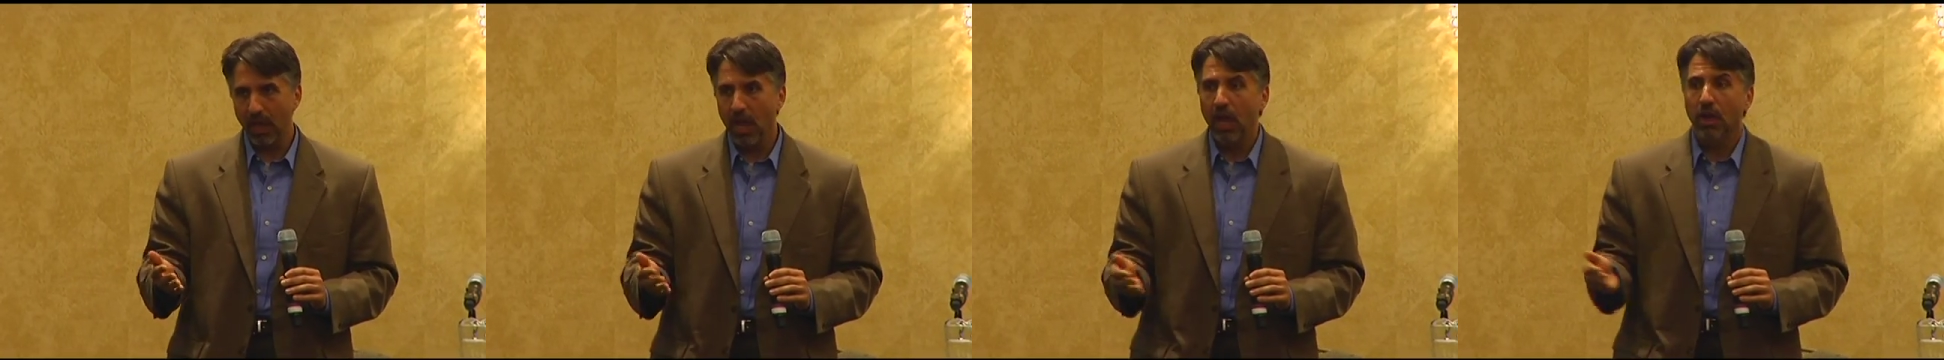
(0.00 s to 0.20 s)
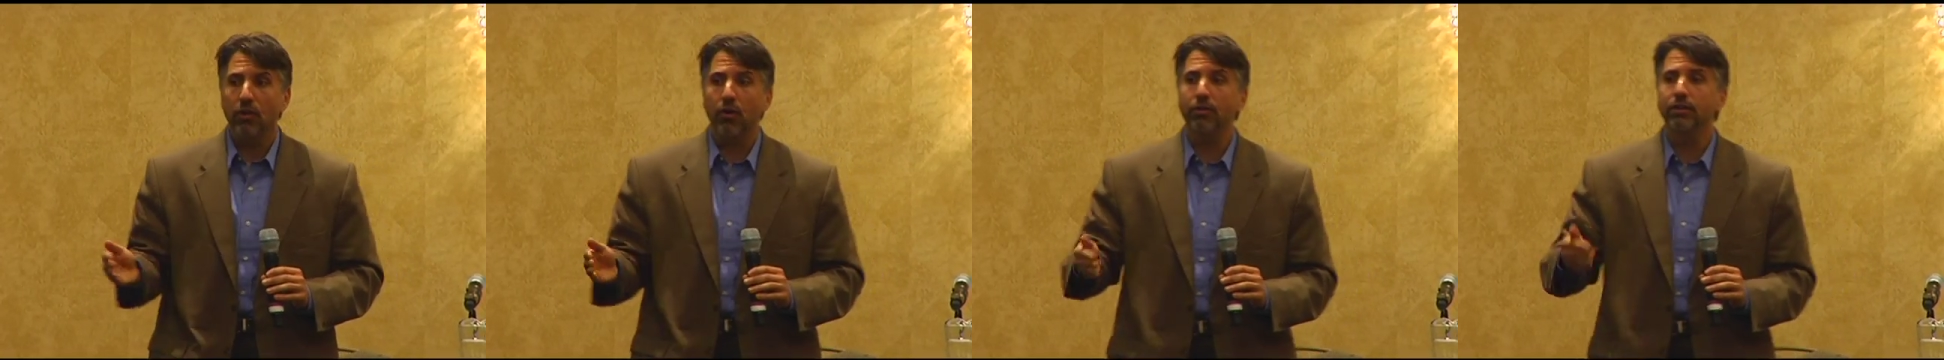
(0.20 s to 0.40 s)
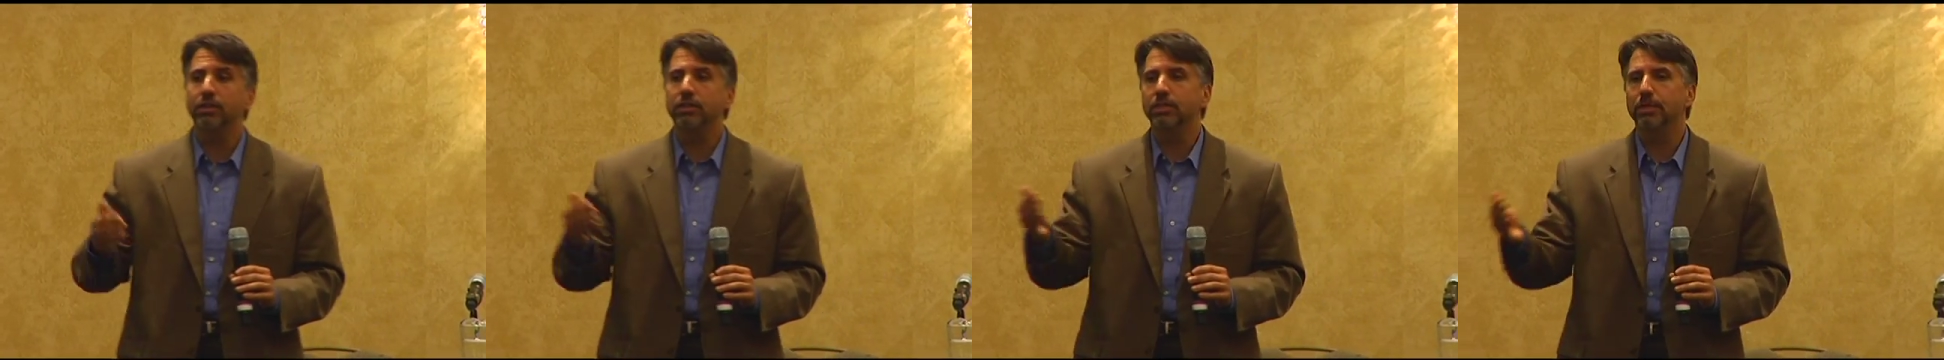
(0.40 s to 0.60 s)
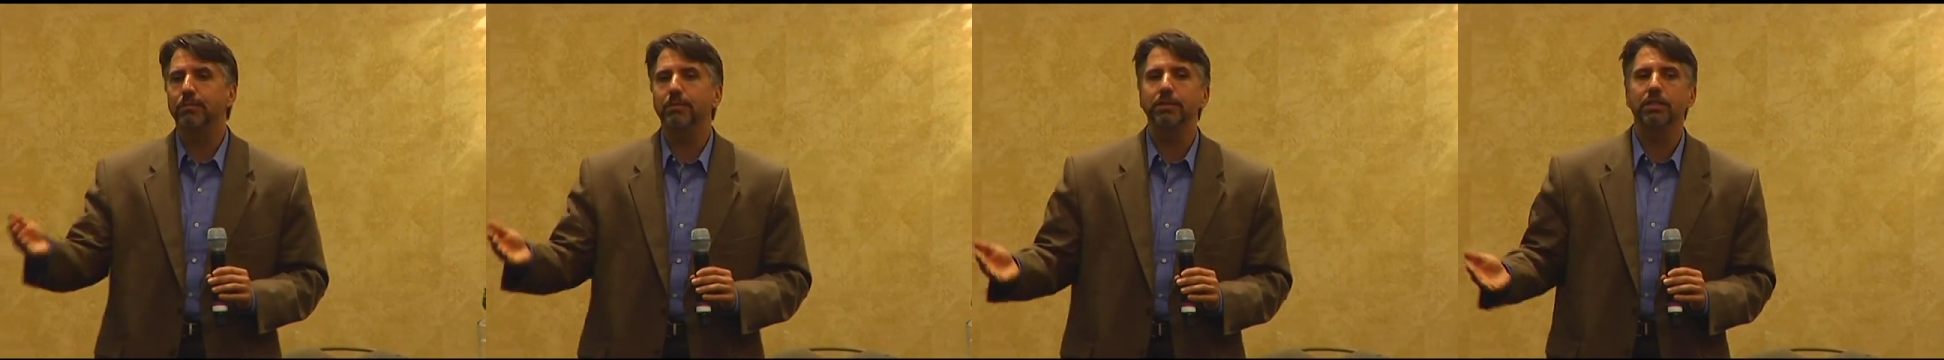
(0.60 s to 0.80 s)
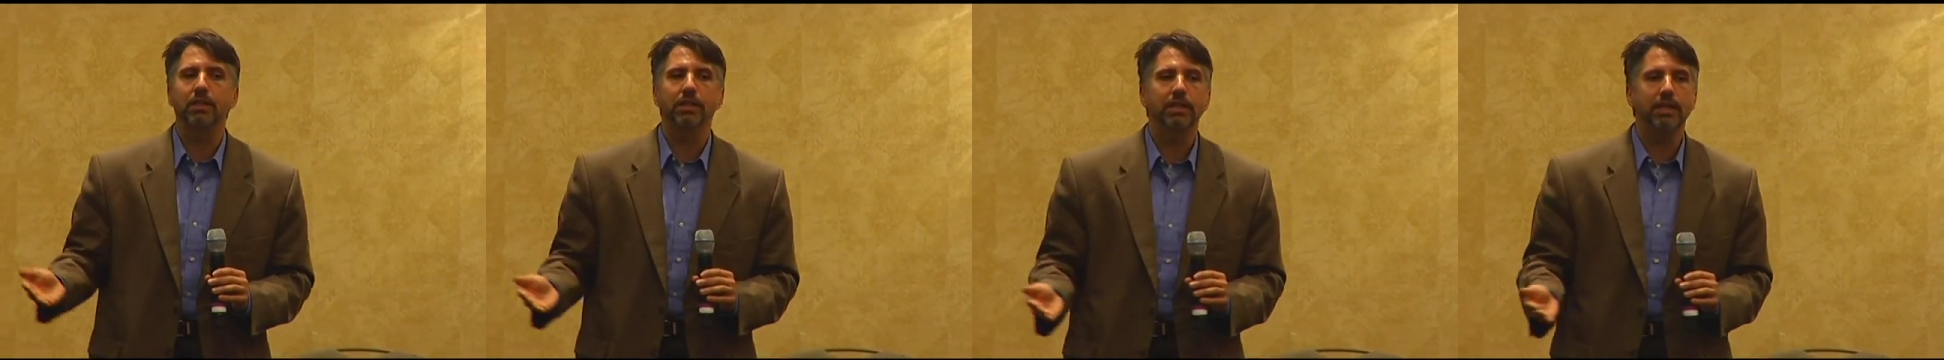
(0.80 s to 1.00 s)
Guardianship
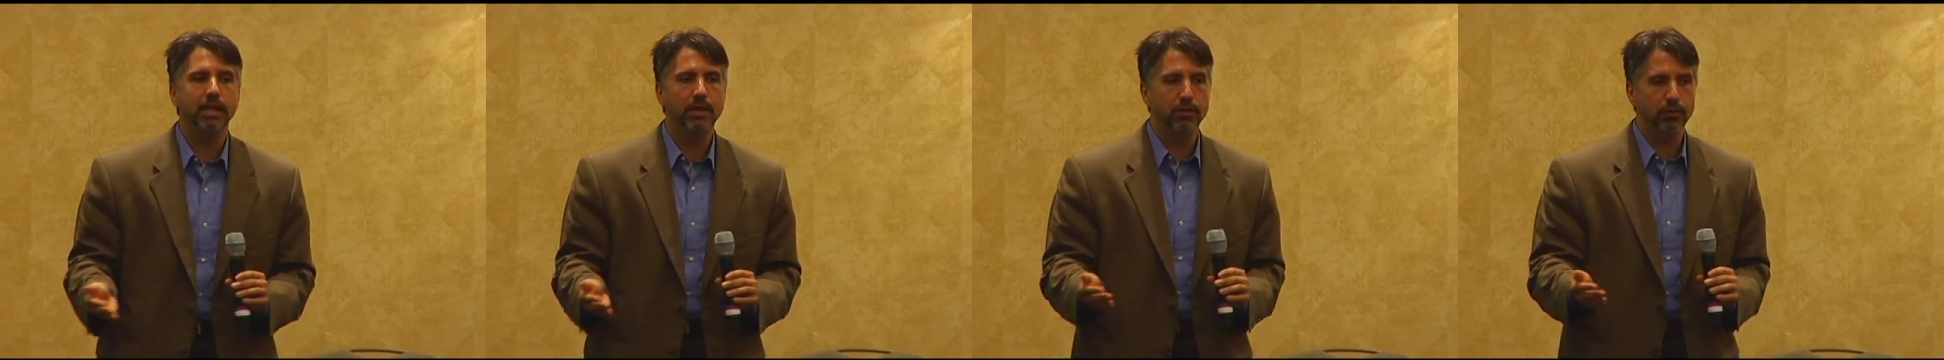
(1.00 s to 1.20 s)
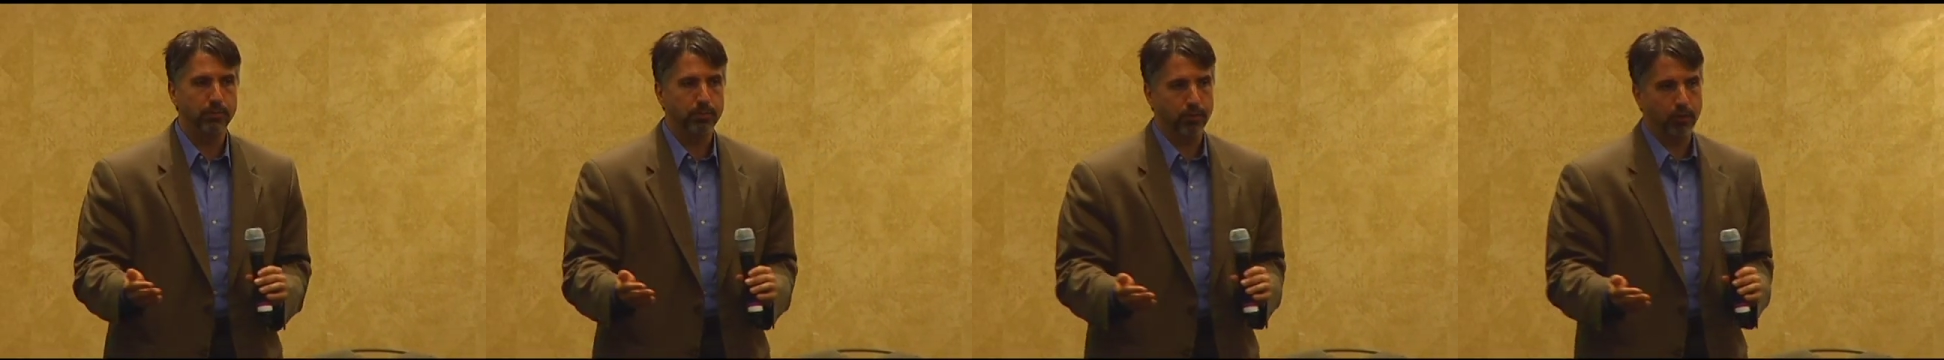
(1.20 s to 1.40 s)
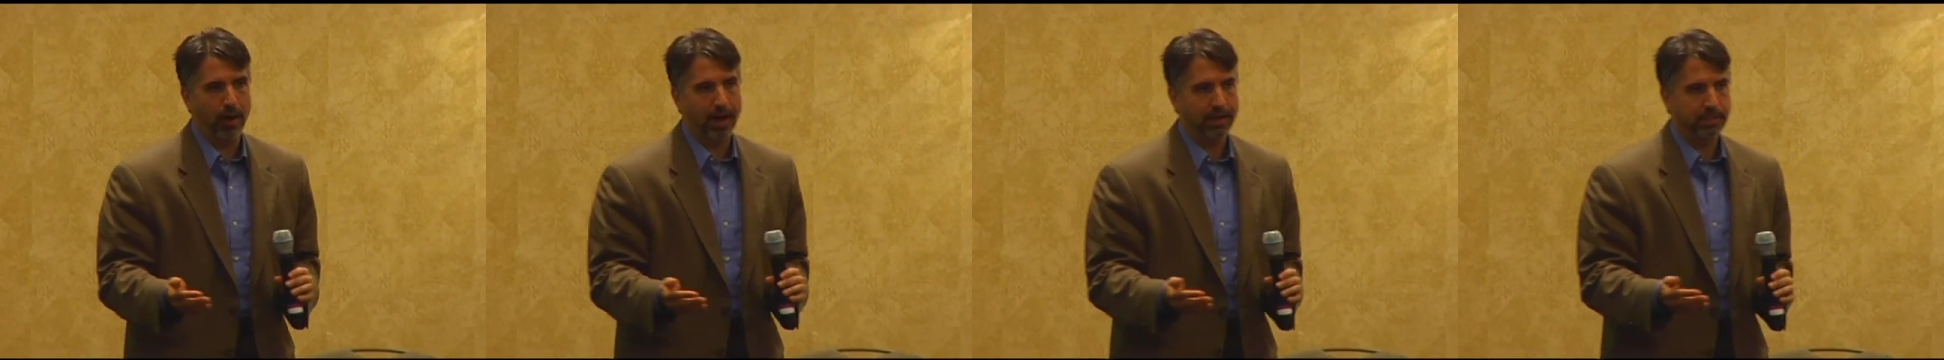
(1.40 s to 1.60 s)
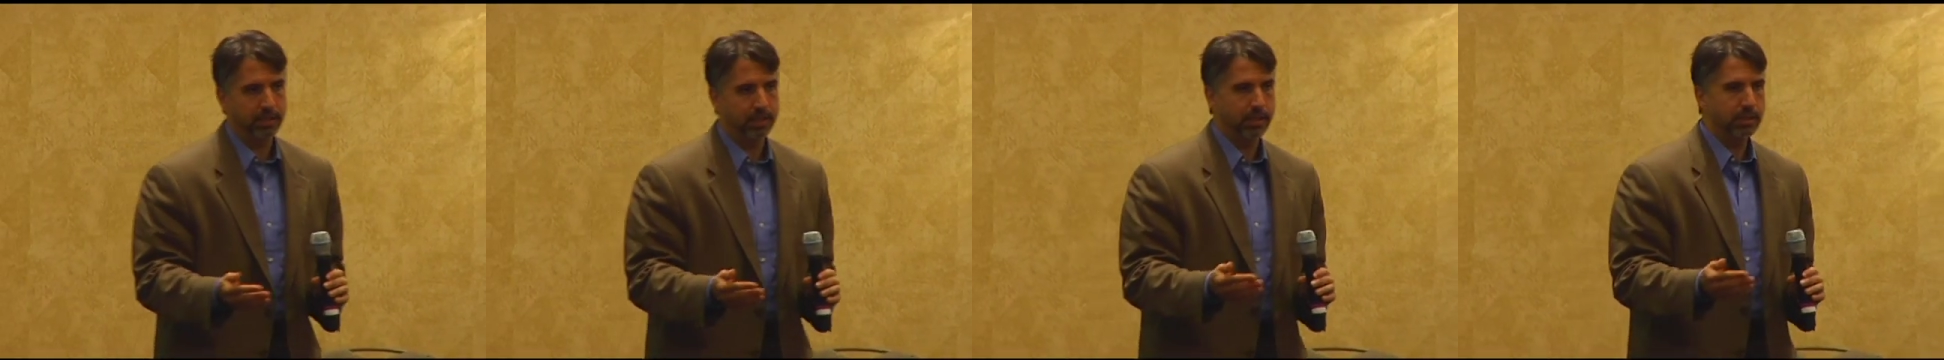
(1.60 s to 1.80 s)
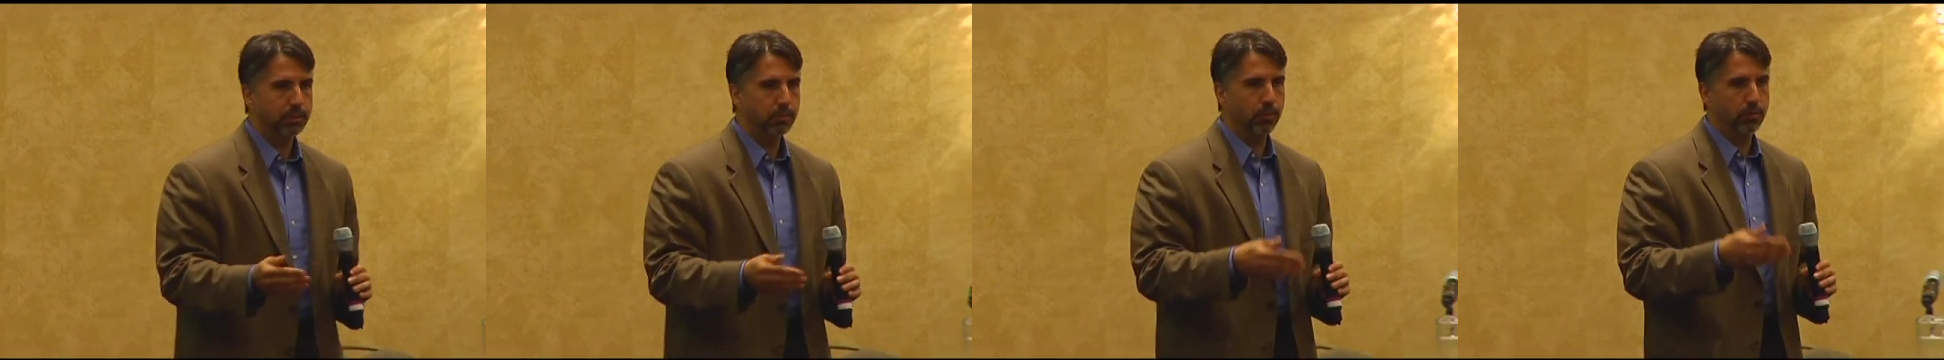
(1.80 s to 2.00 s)
is a legal
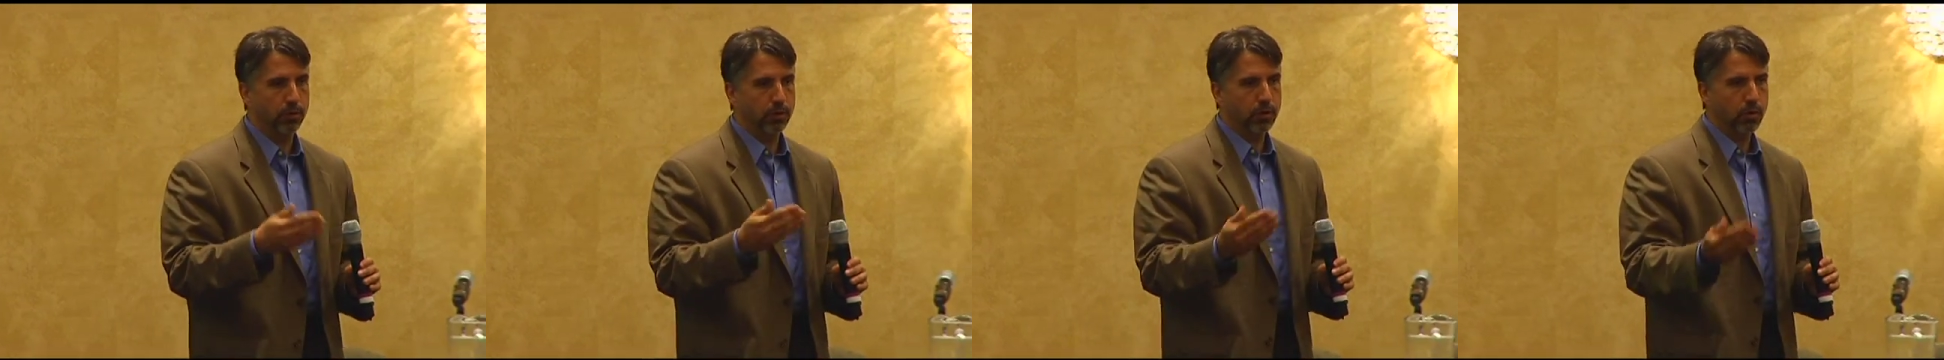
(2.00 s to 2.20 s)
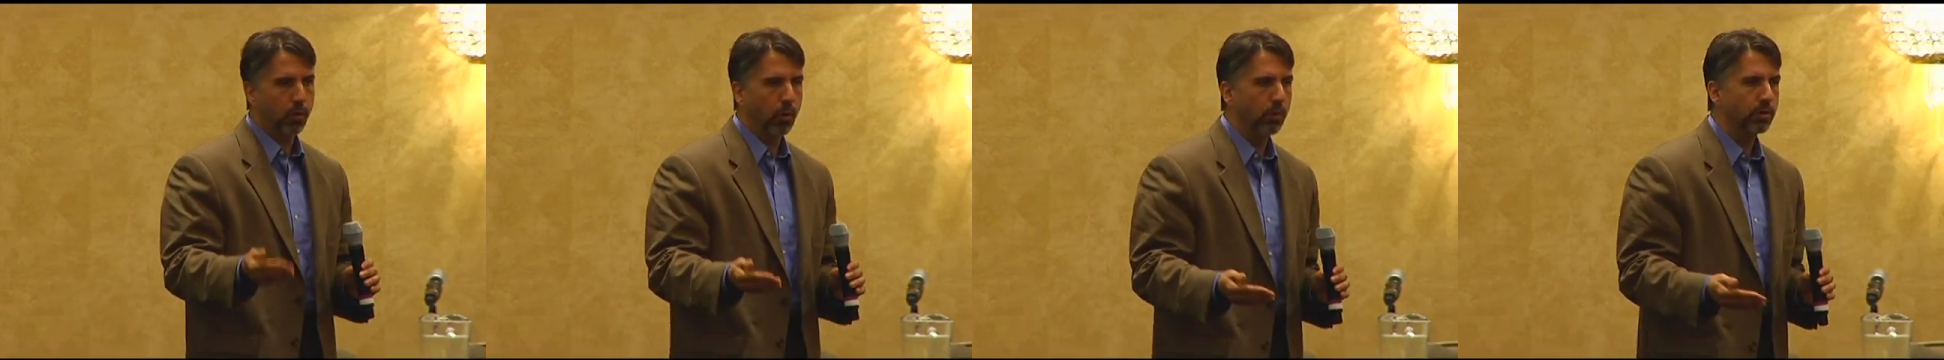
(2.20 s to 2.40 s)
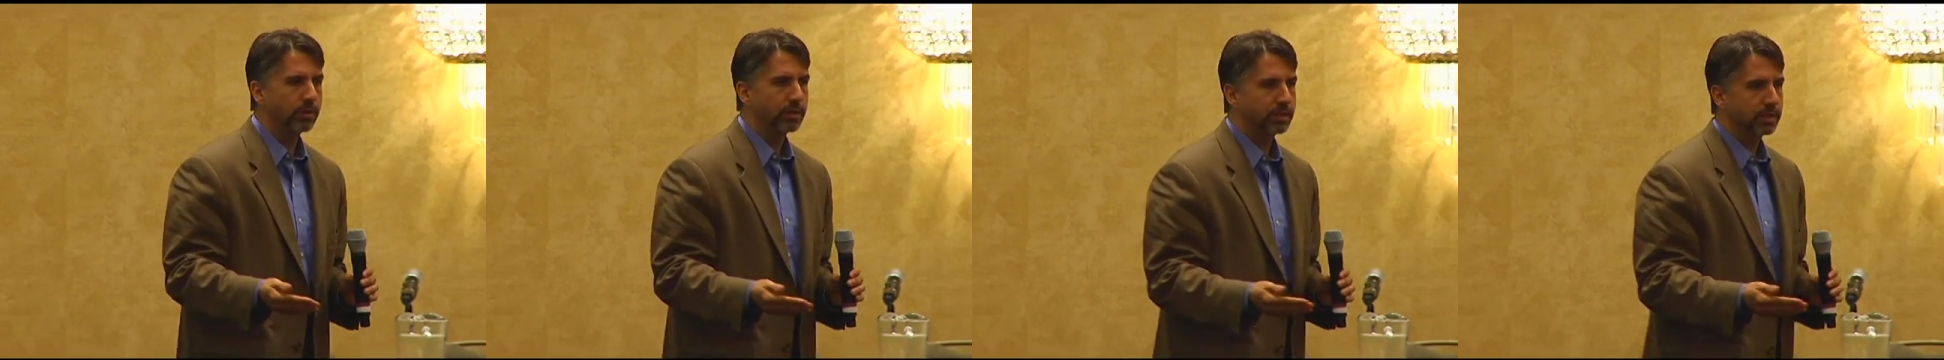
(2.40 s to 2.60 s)
process where a court